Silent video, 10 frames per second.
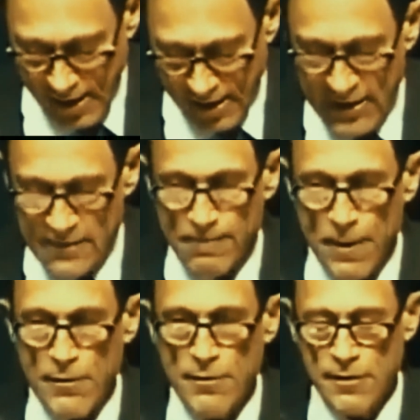It is
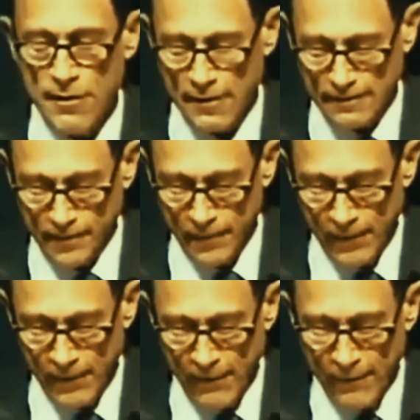both
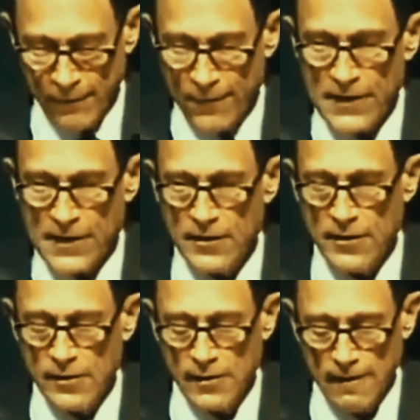
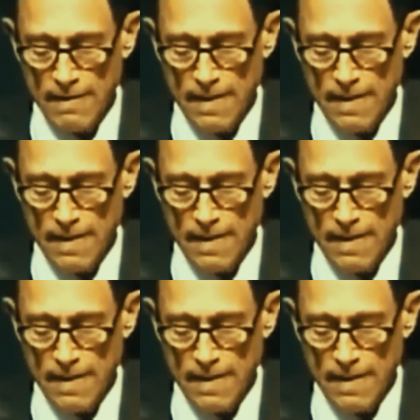physical